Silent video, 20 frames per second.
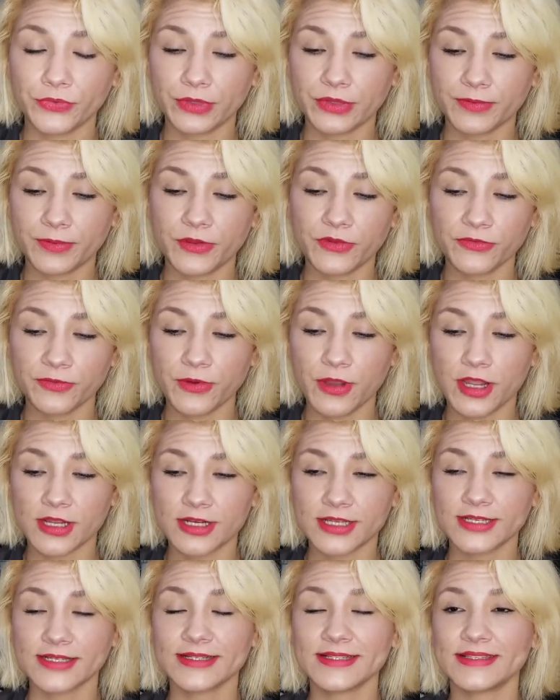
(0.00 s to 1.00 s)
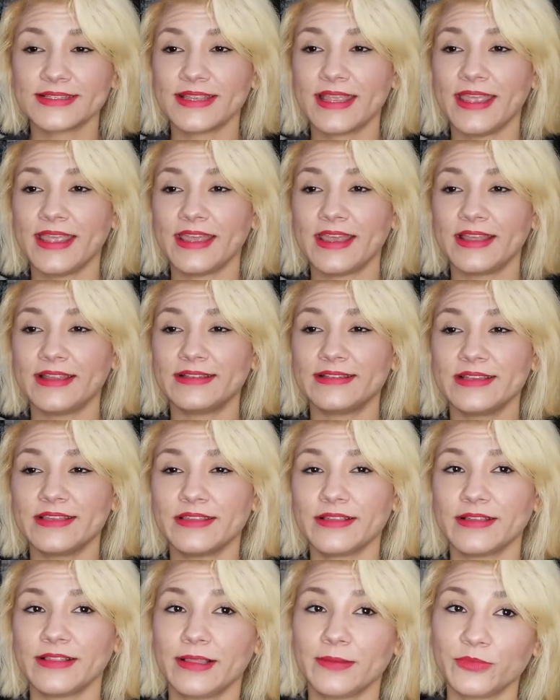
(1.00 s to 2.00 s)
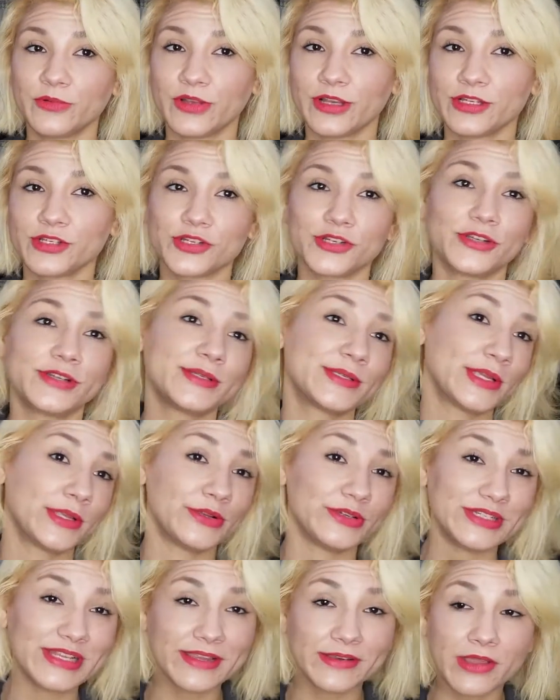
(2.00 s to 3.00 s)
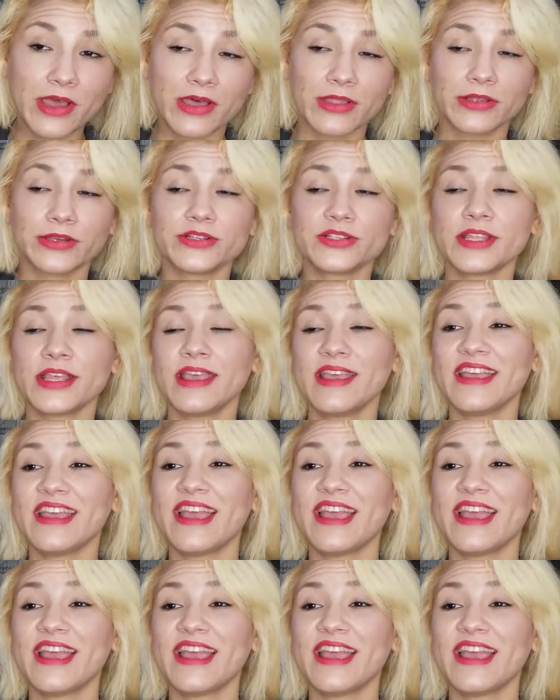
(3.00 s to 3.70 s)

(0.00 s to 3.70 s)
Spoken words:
with both products, and the Clump Crusher is under $10.